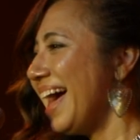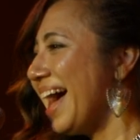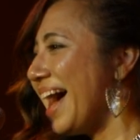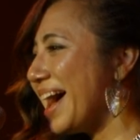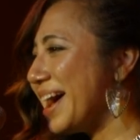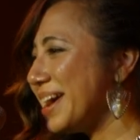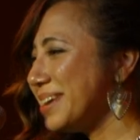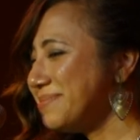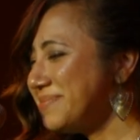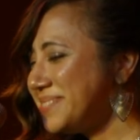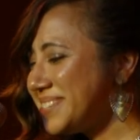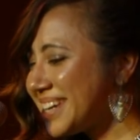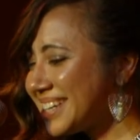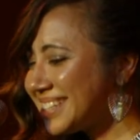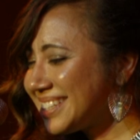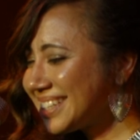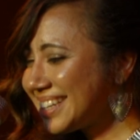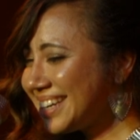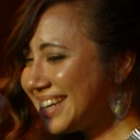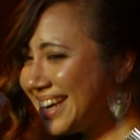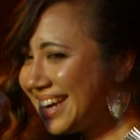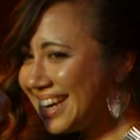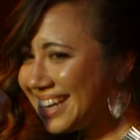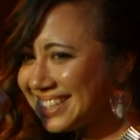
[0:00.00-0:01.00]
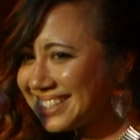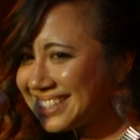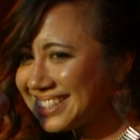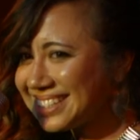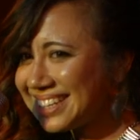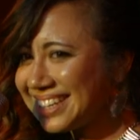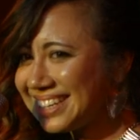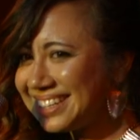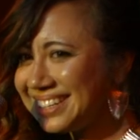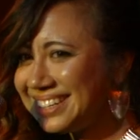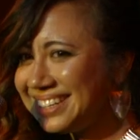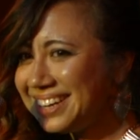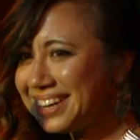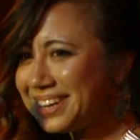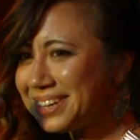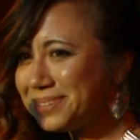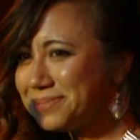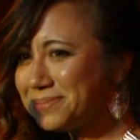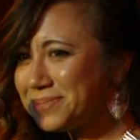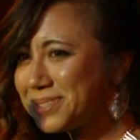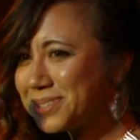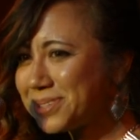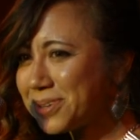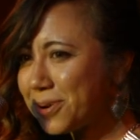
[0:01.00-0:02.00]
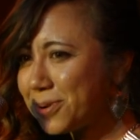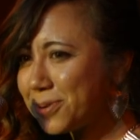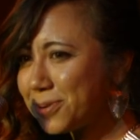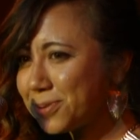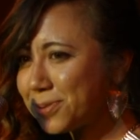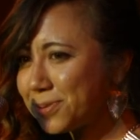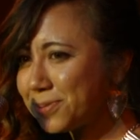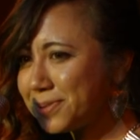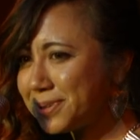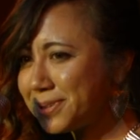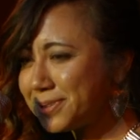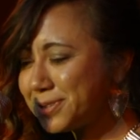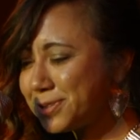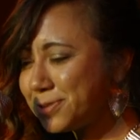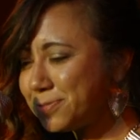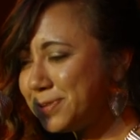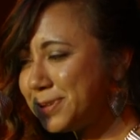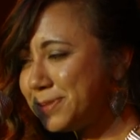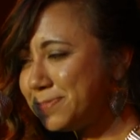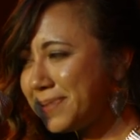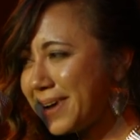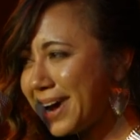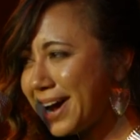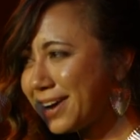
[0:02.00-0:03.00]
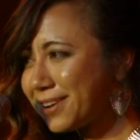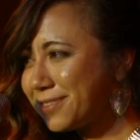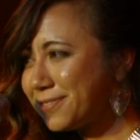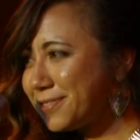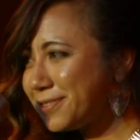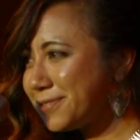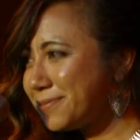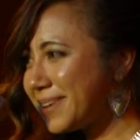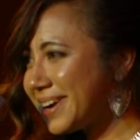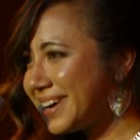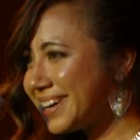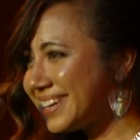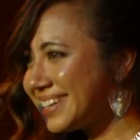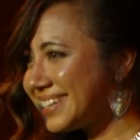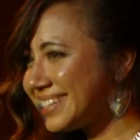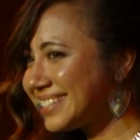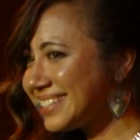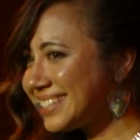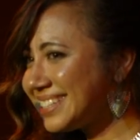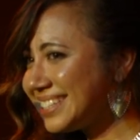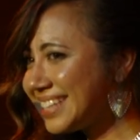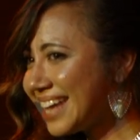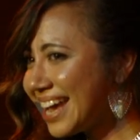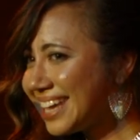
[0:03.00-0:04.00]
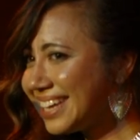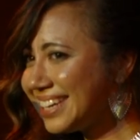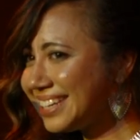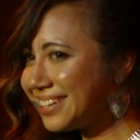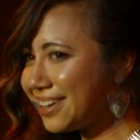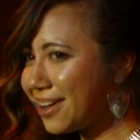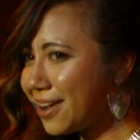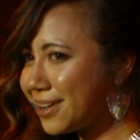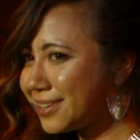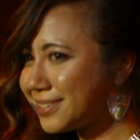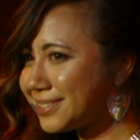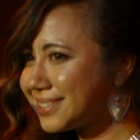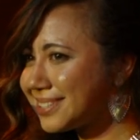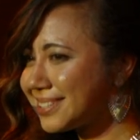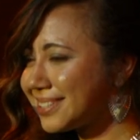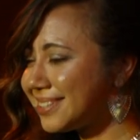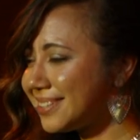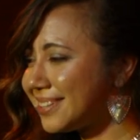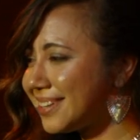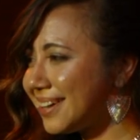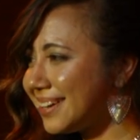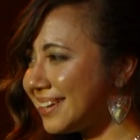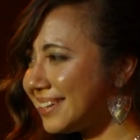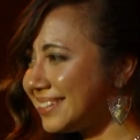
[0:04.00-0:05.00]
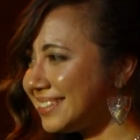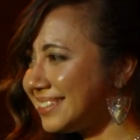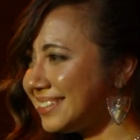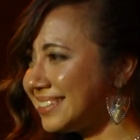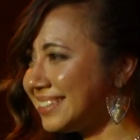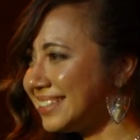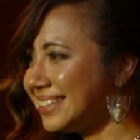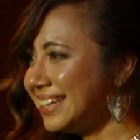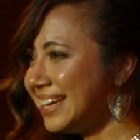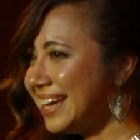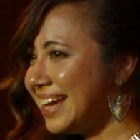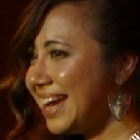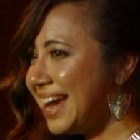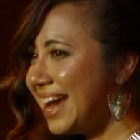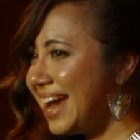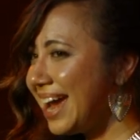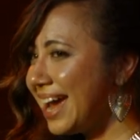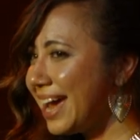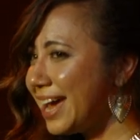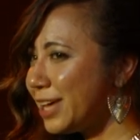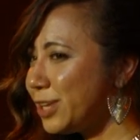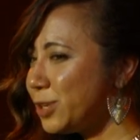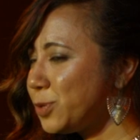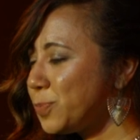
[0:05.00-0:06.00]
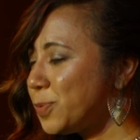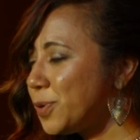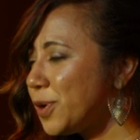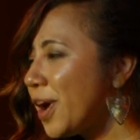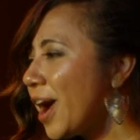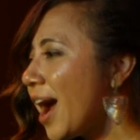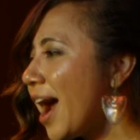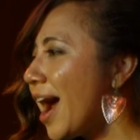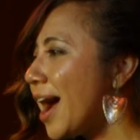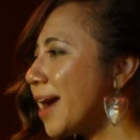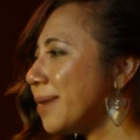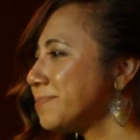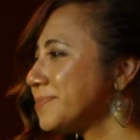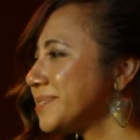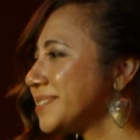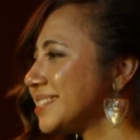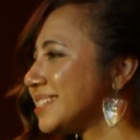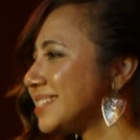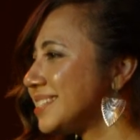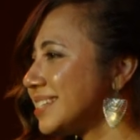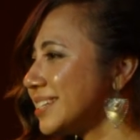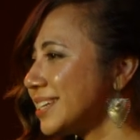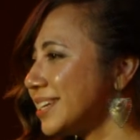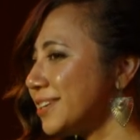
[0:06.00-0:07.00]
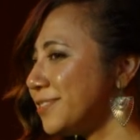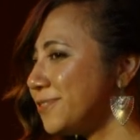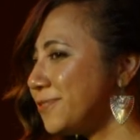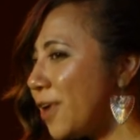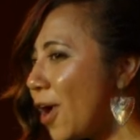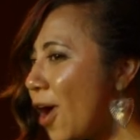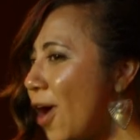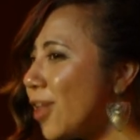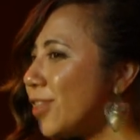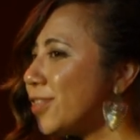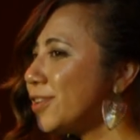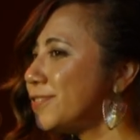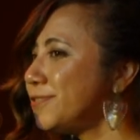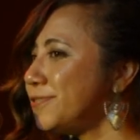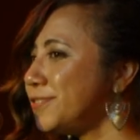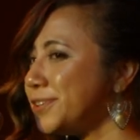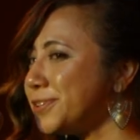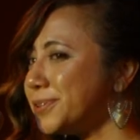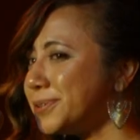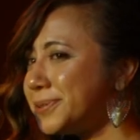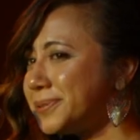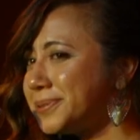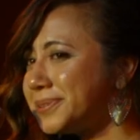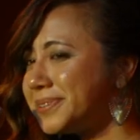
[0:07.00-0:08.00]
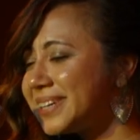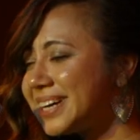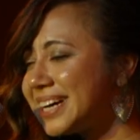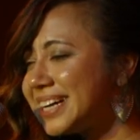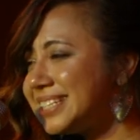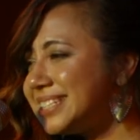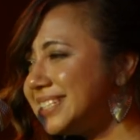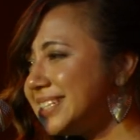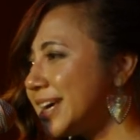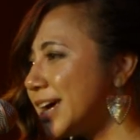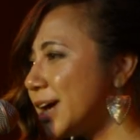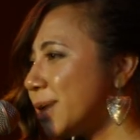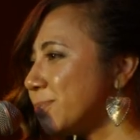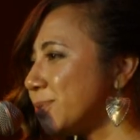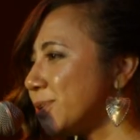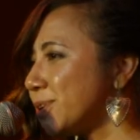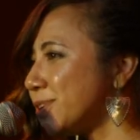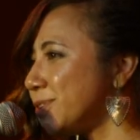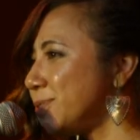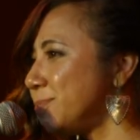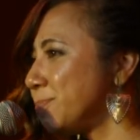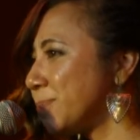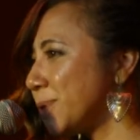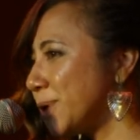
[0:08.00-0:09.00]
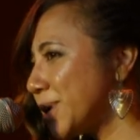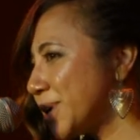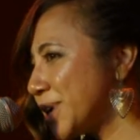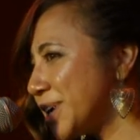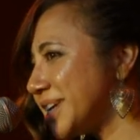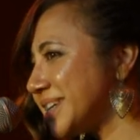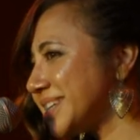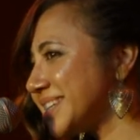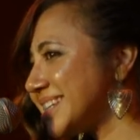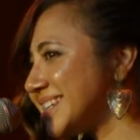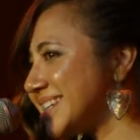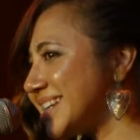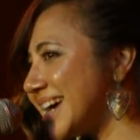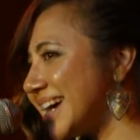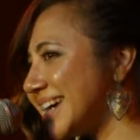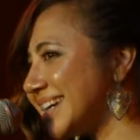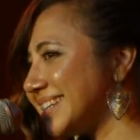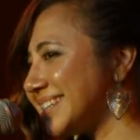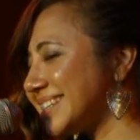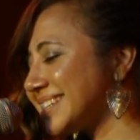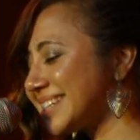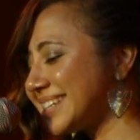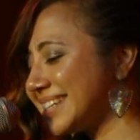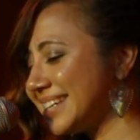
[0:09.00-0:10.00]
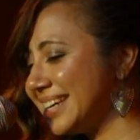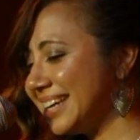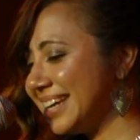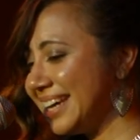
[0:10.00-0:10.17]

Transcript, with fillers: I'm Jessica Hansen. I'm so thrilled to be back for my second Odd Salon and perhaps to give all of you a damn good Burking tonight.